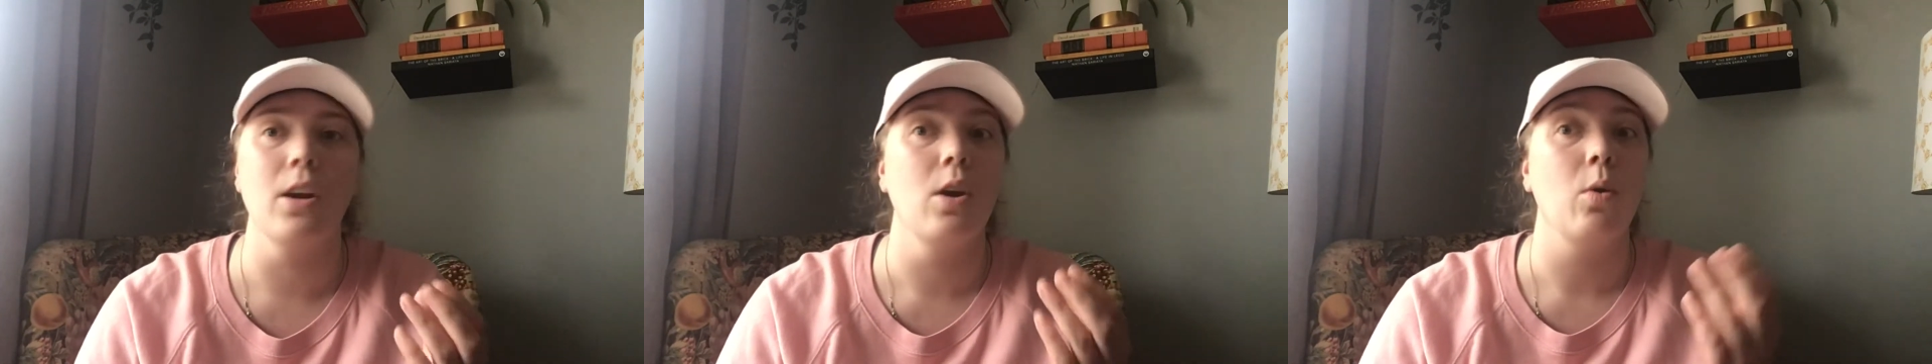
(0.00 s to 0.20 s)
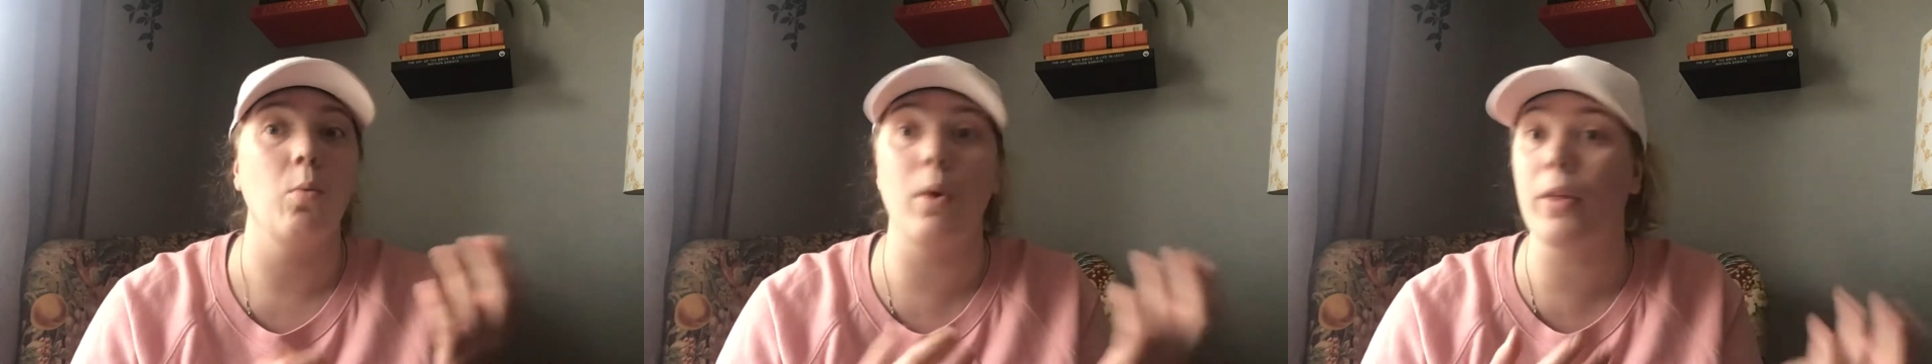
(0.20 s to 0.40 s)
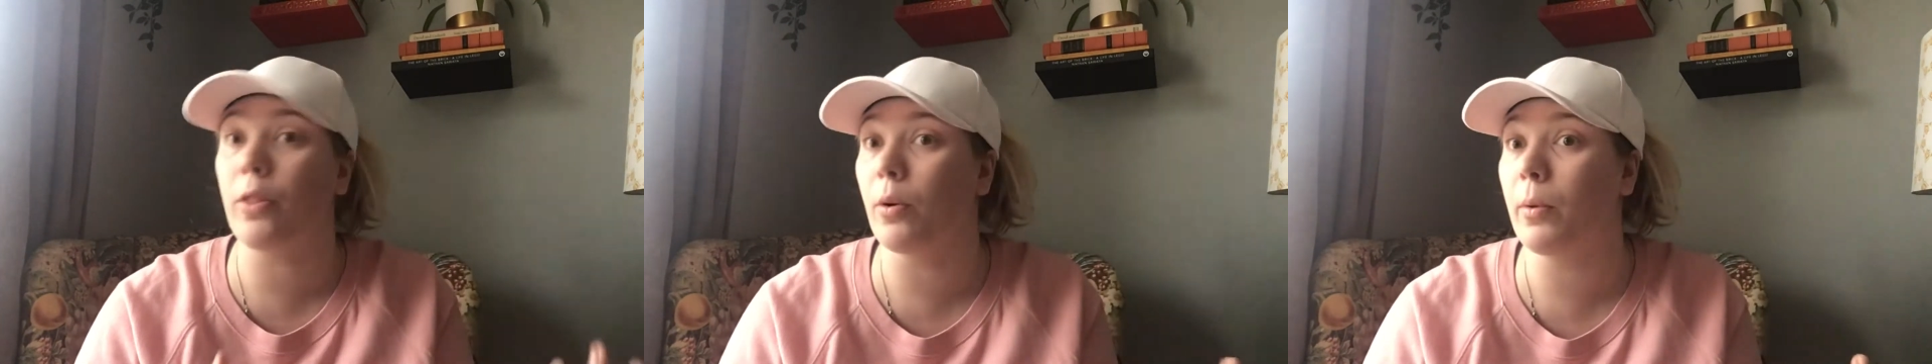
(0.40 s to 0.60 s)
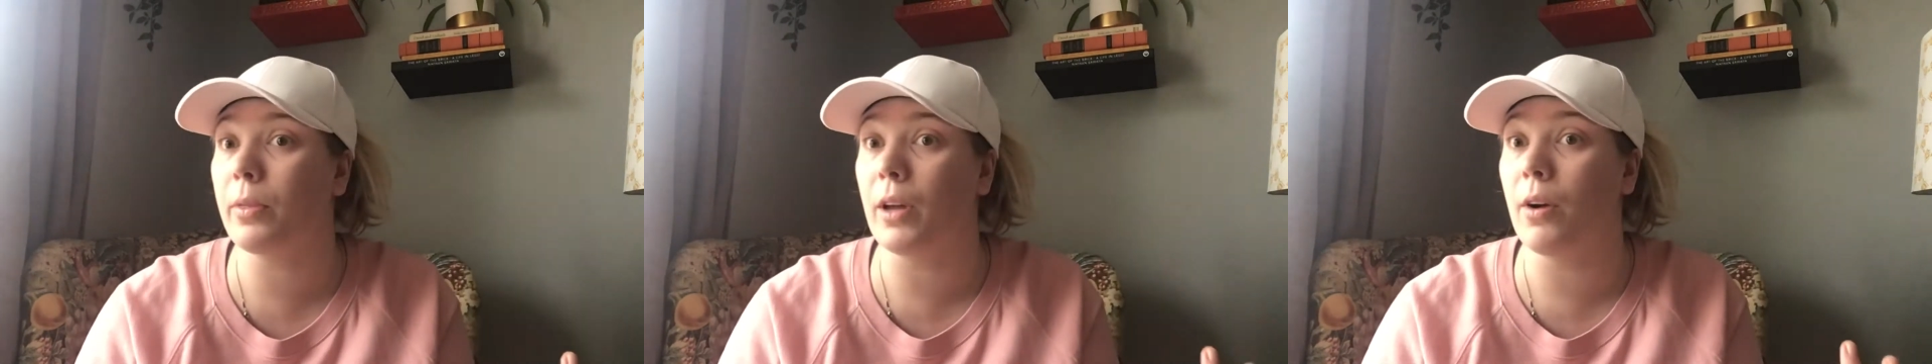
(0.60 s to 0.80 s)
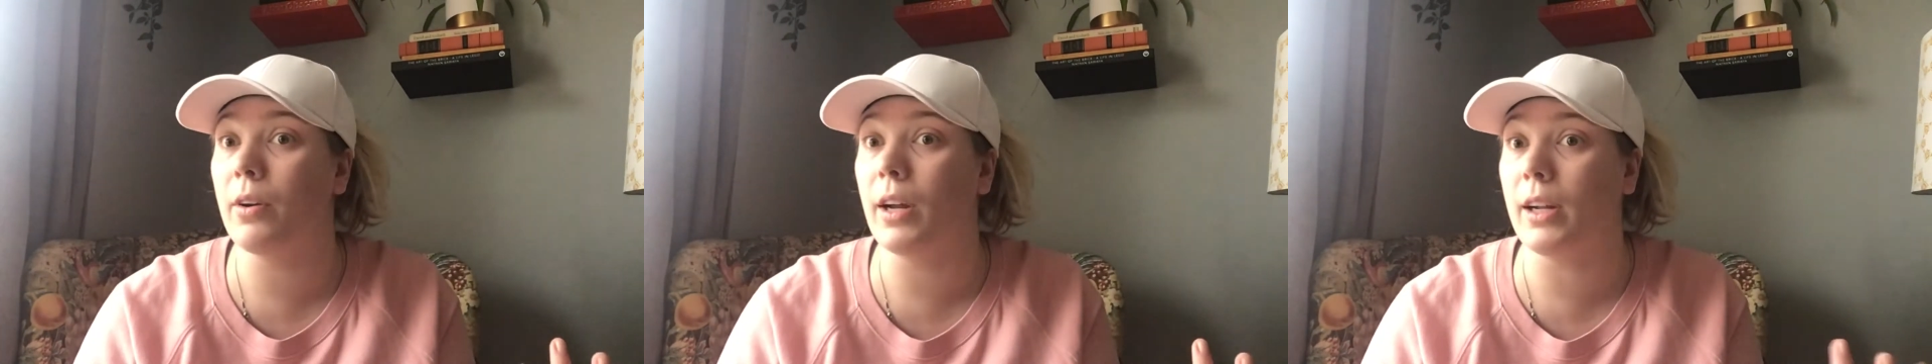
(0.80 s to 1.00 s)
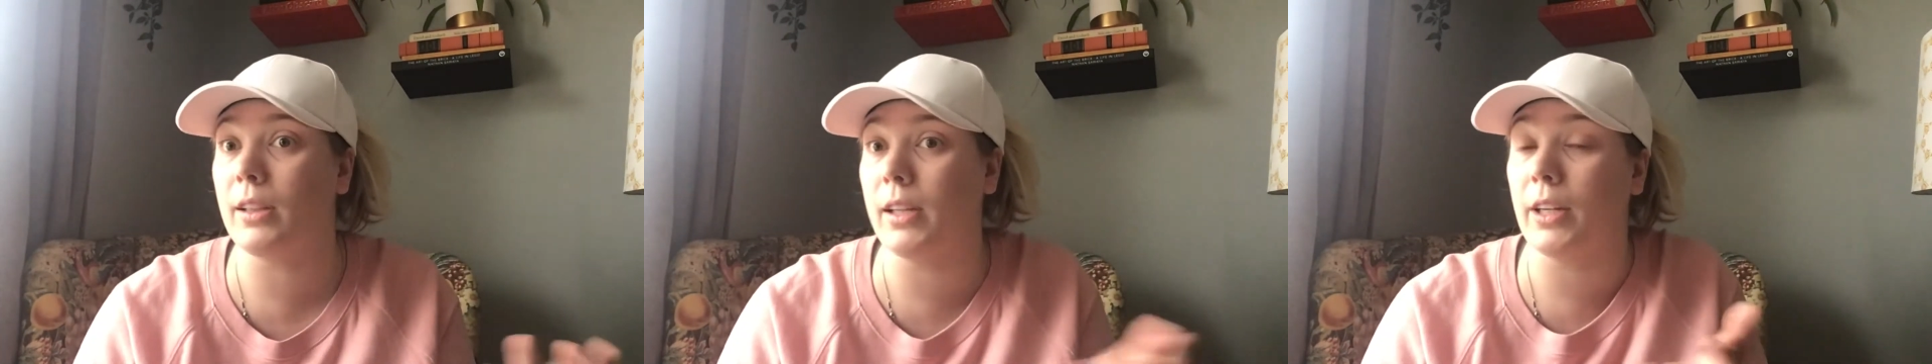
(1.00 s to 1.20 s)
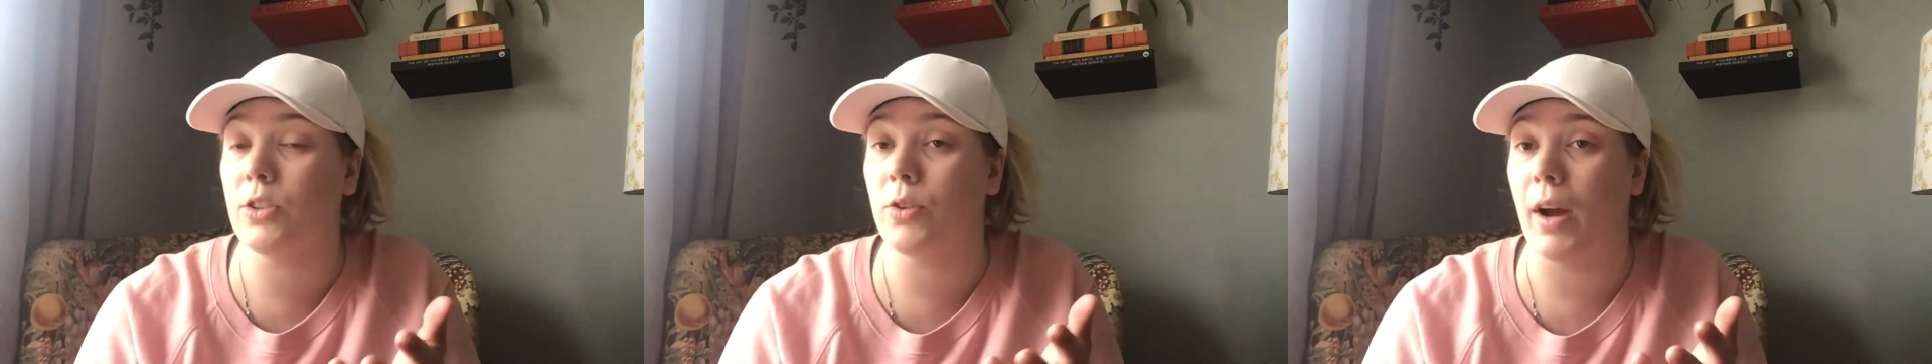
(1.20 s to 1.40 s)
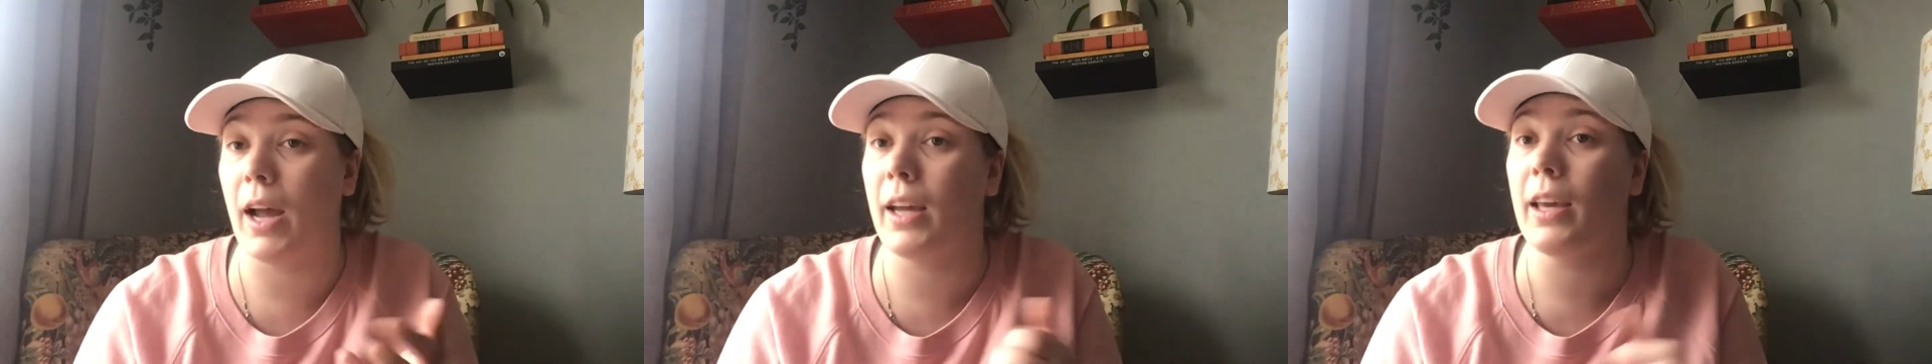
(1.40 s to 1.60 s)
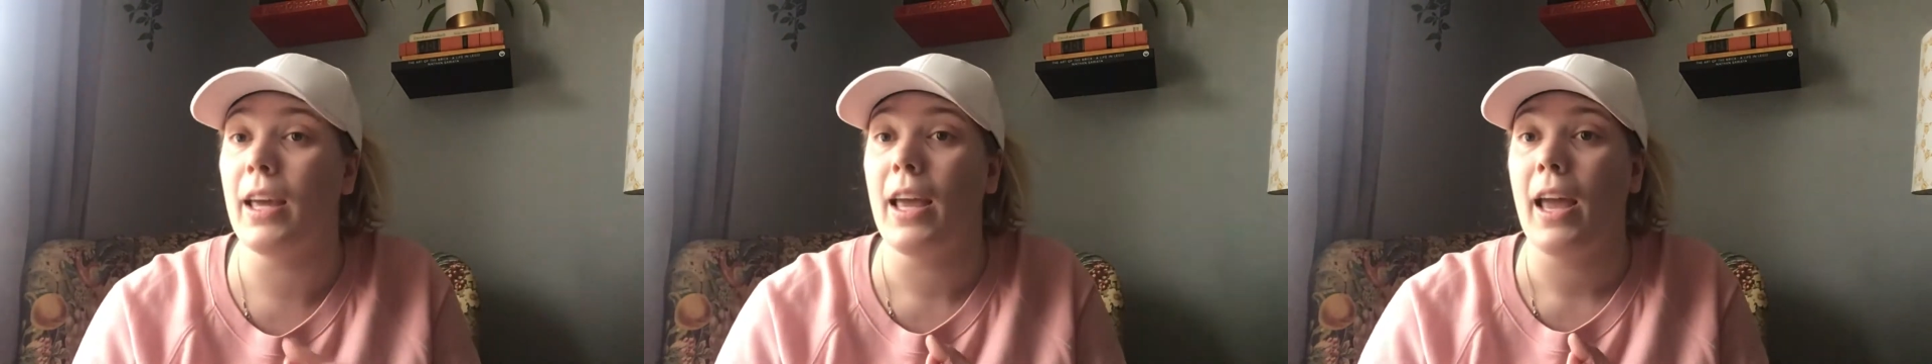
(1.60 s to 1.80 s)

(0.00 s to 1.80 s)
with or without a click track.